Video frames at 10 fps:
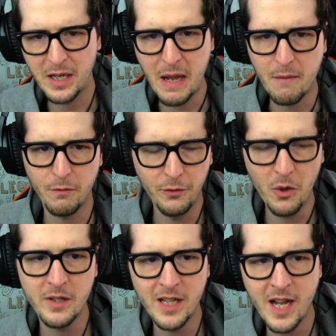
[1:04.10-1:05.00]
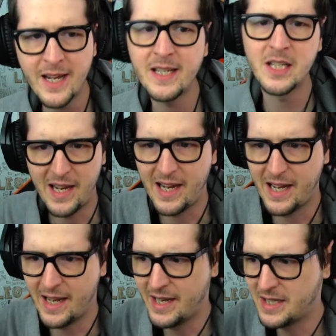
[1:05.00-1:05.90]
game Fortnite,
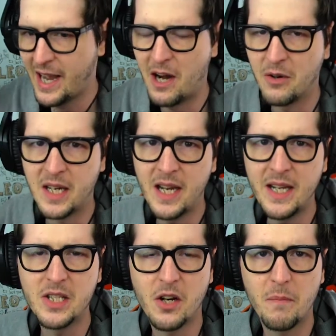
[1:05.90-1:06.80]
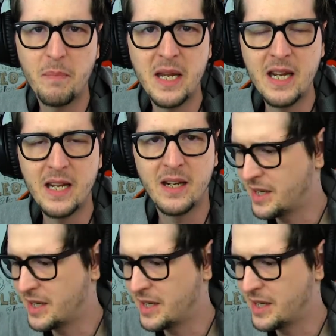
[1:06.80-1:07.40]
and how kids are being